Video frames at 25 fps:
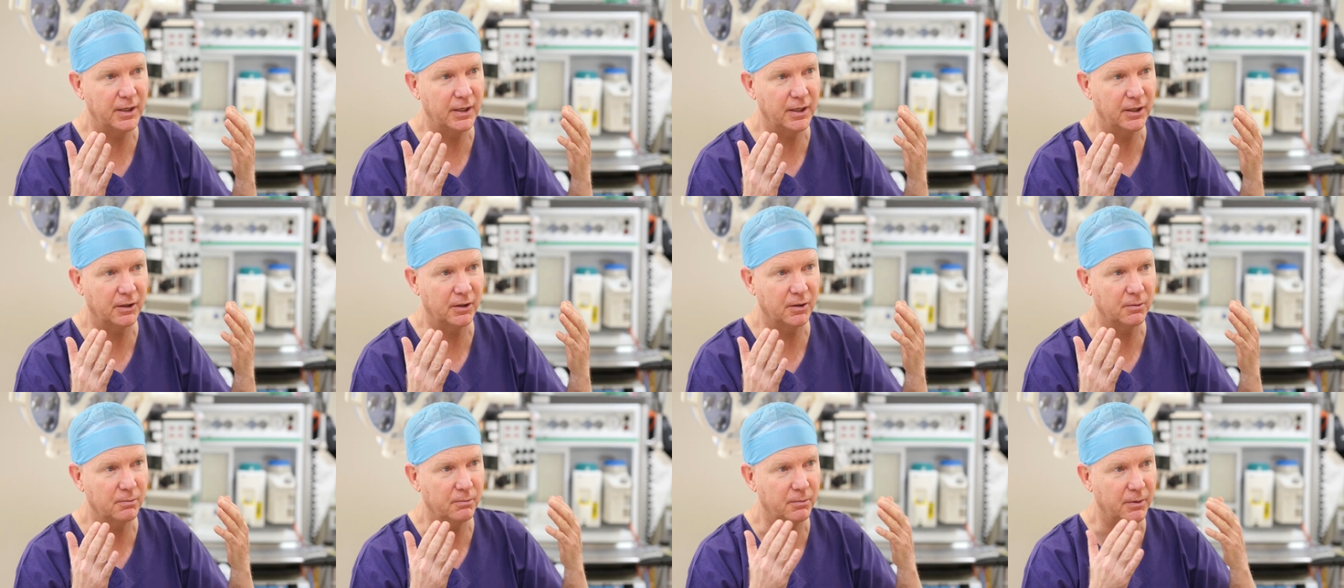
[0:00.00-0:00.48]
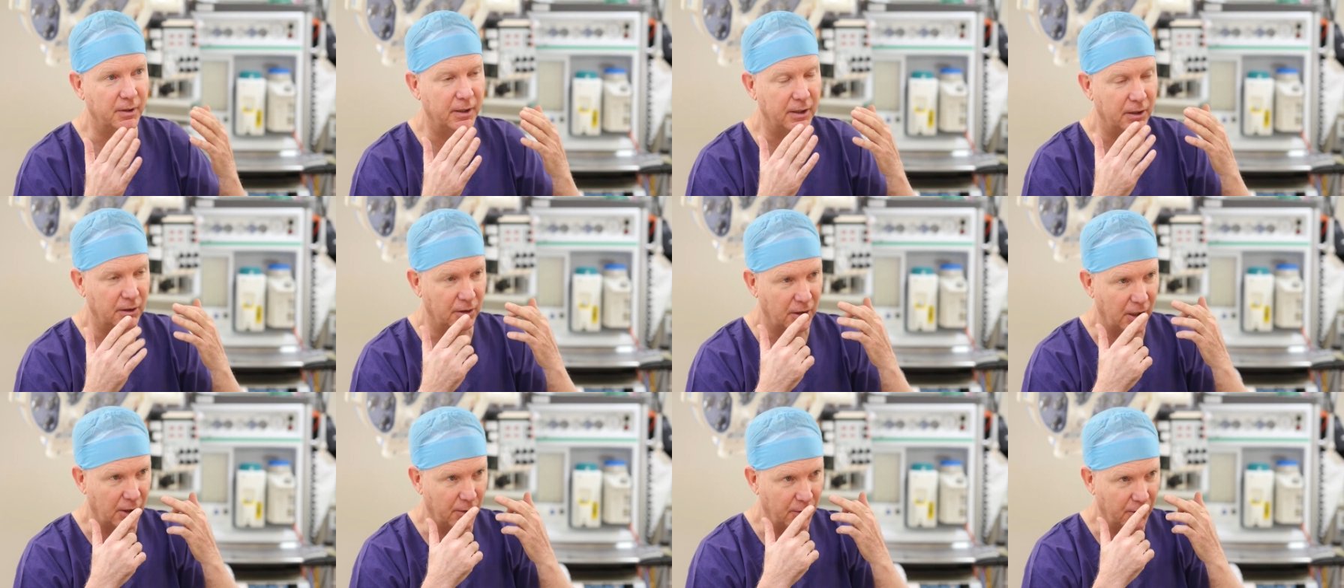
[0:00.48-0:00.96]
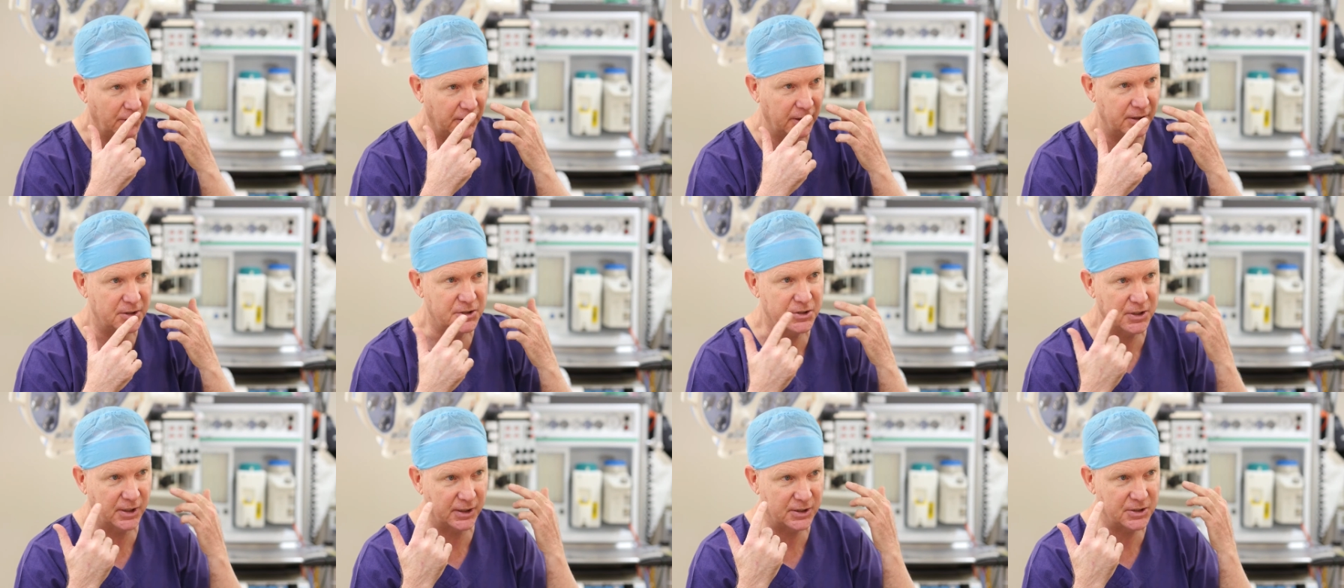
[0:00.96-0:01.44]
it can be lower
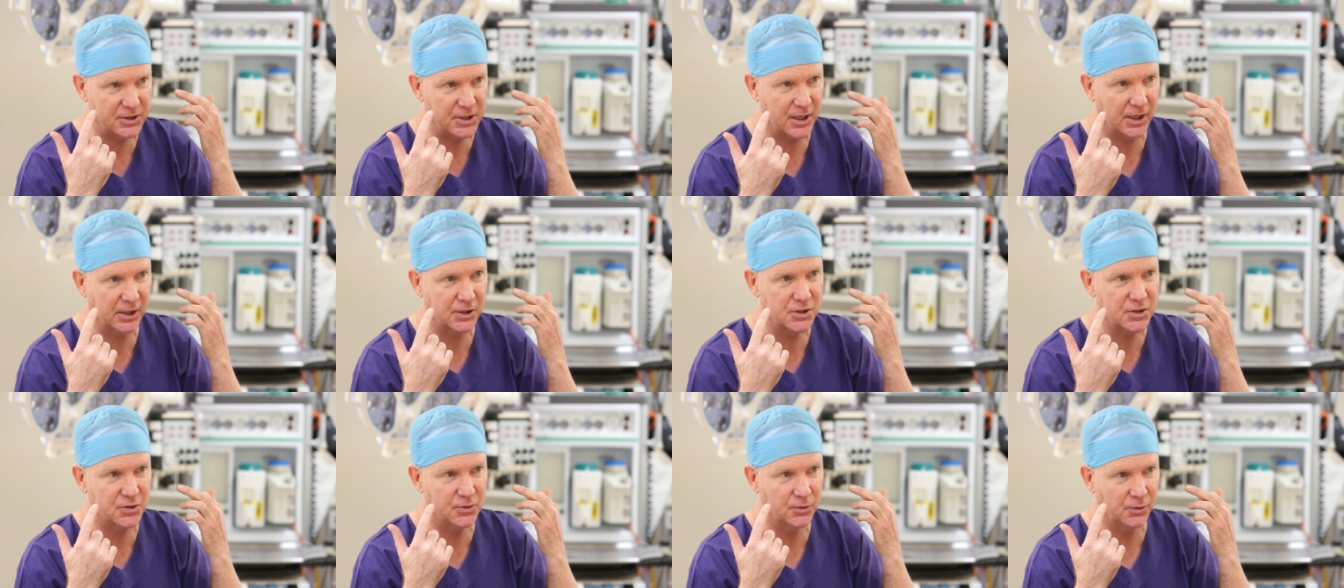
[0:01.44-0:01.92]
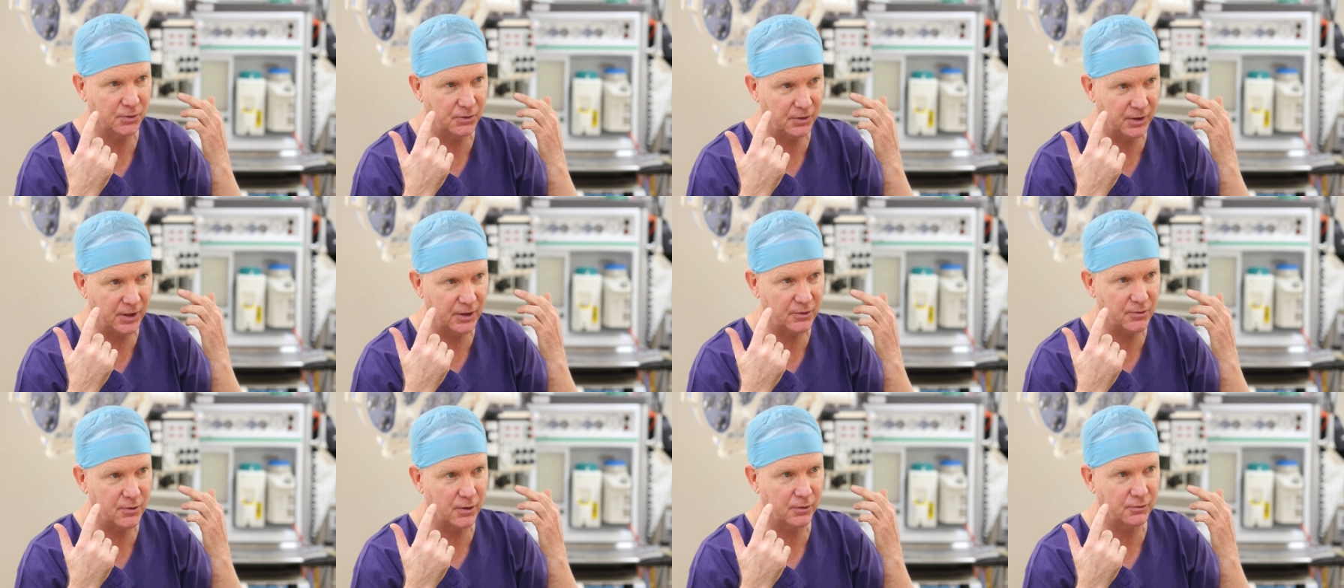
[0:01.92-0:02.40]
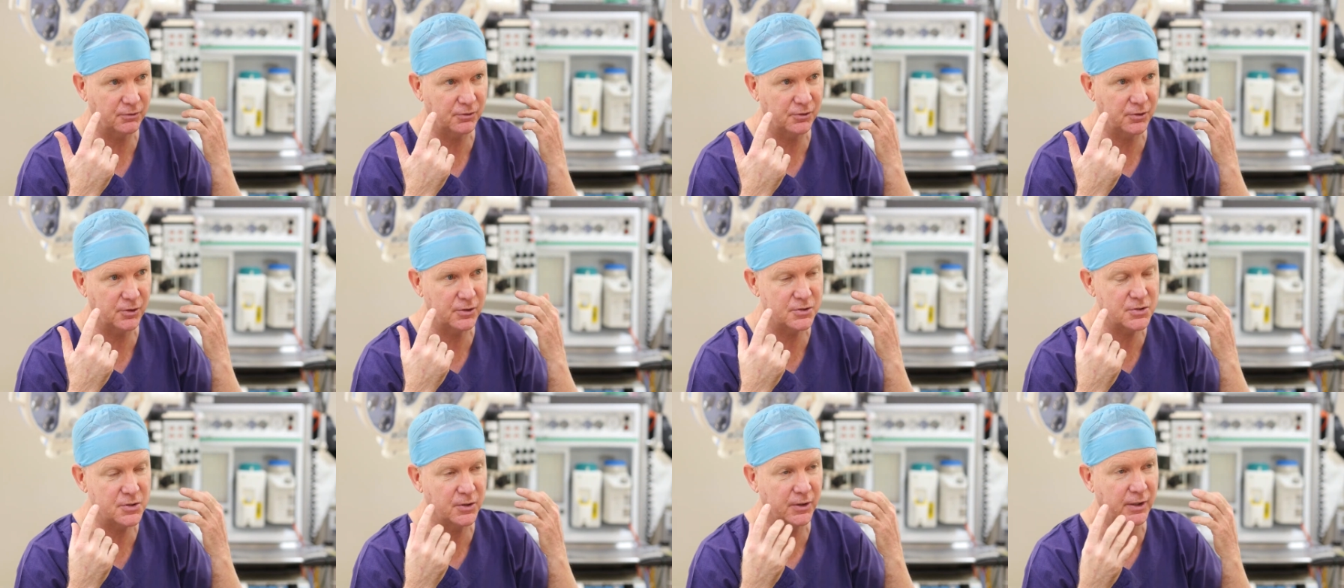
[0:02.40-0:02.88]
lid cheek junction or tear trough
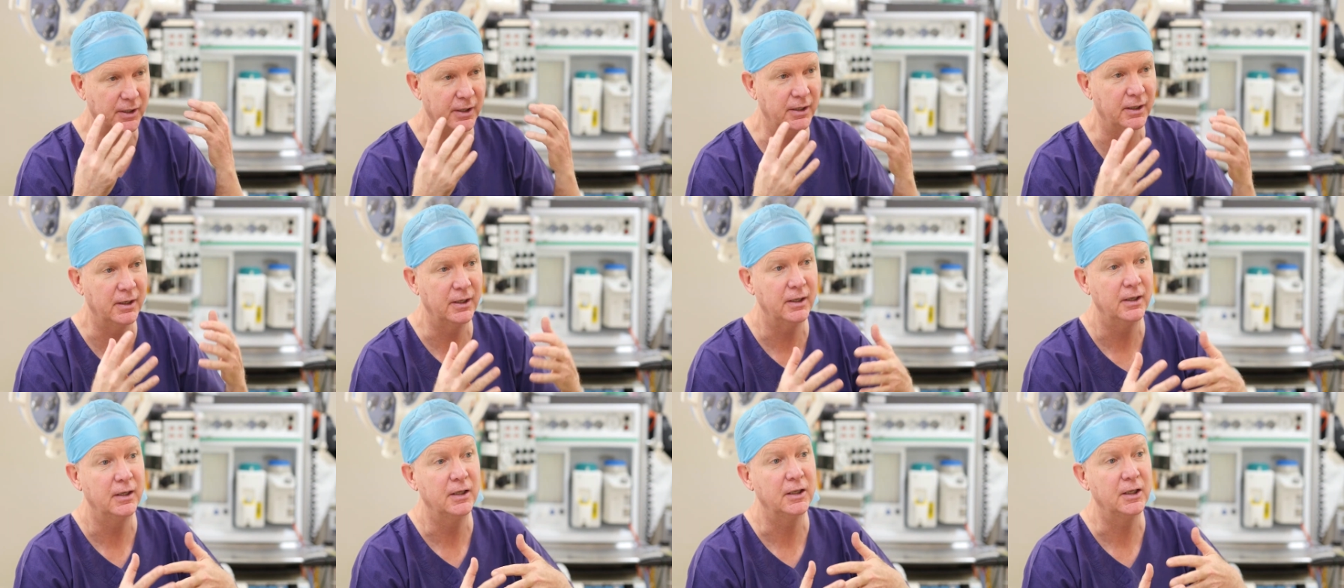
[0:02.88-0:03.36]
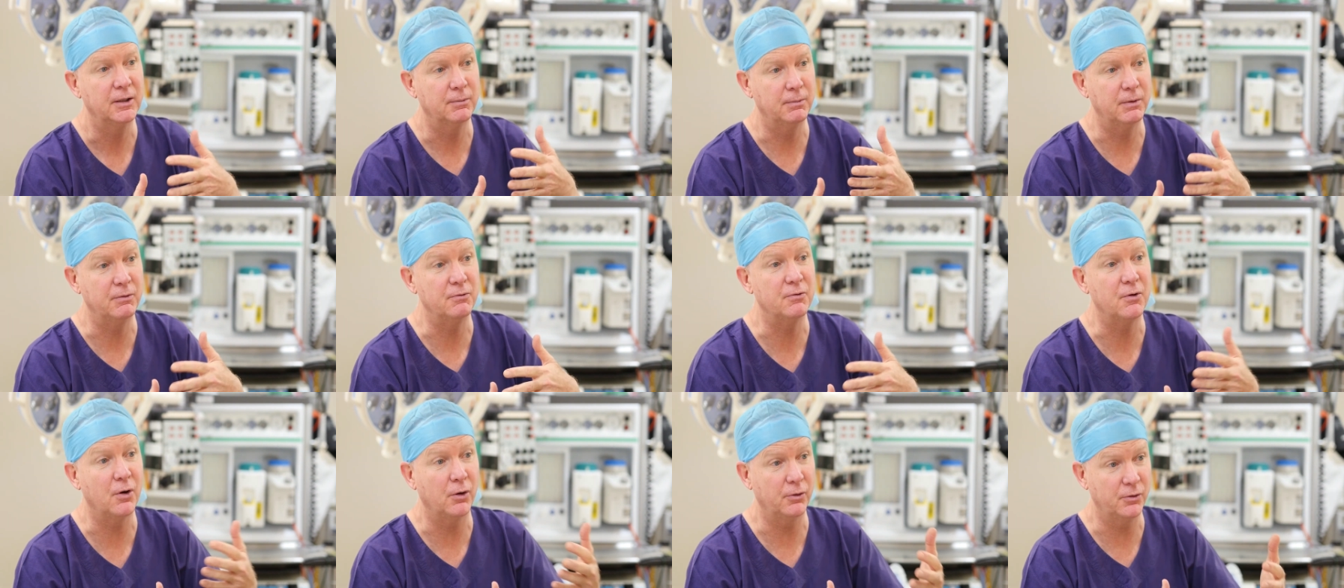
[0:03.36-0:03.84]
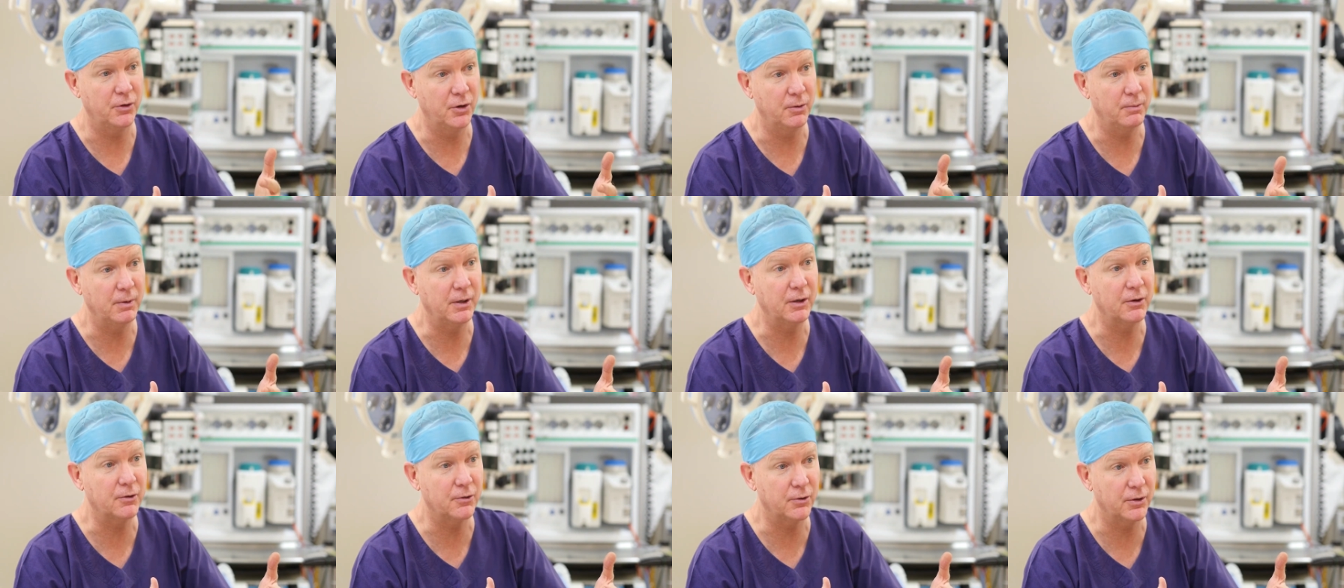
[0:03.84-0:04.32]
surgery, it can be volume
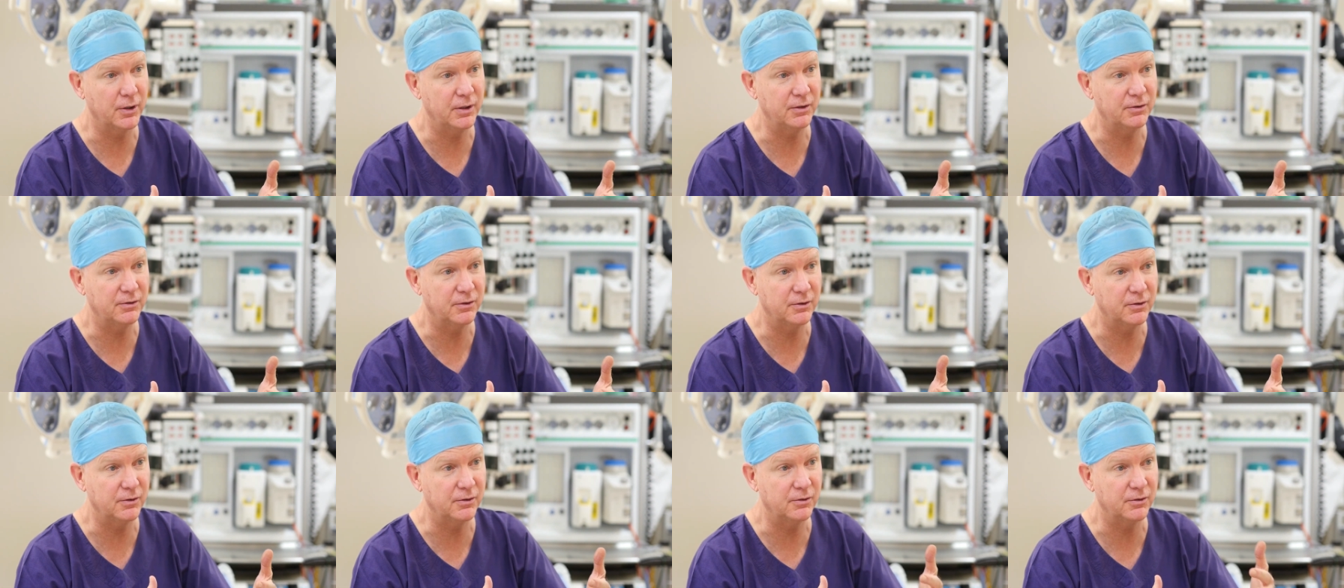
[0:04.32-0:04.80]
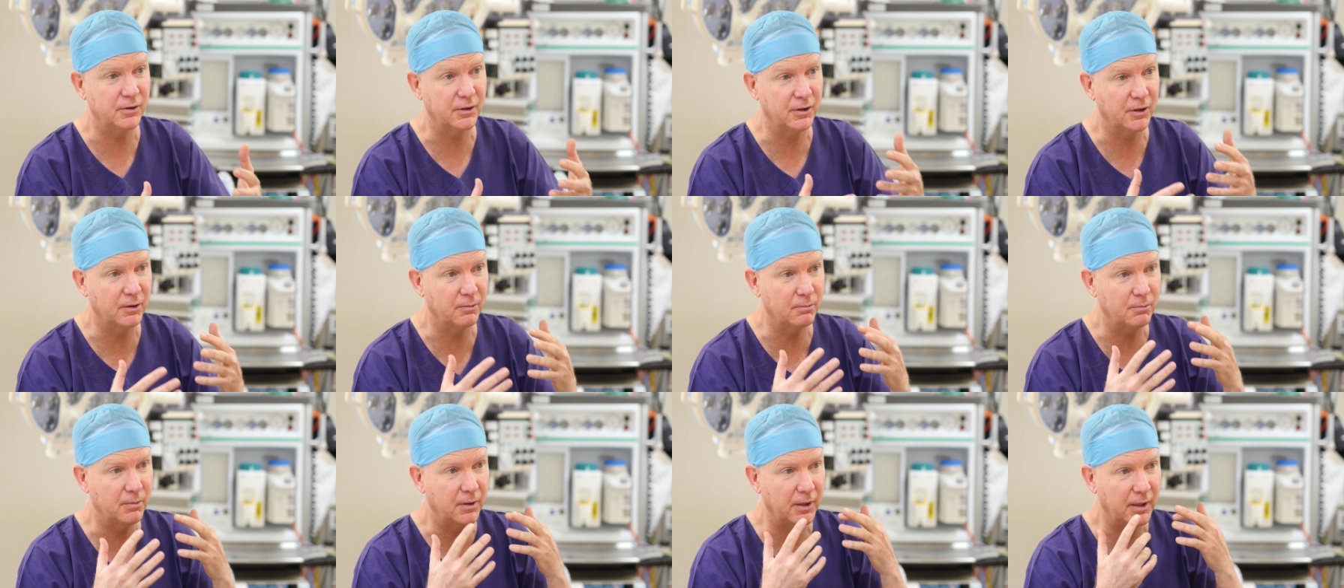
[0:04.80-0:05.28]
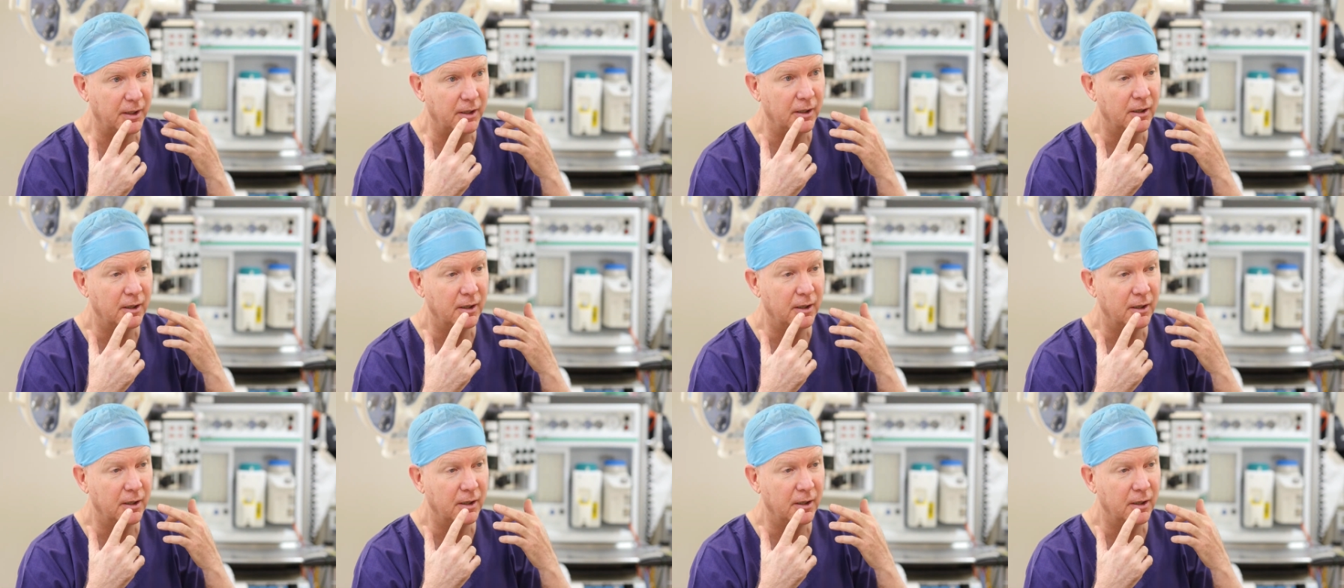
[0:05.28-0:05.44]
increases, it can be